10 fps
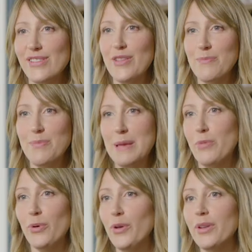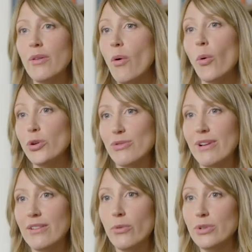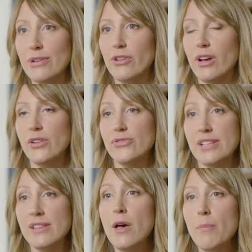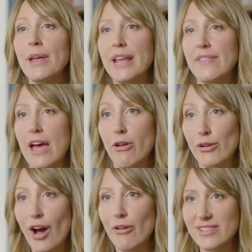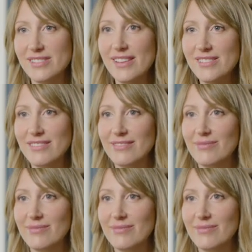so that people can order in all different countries but in their own currencies.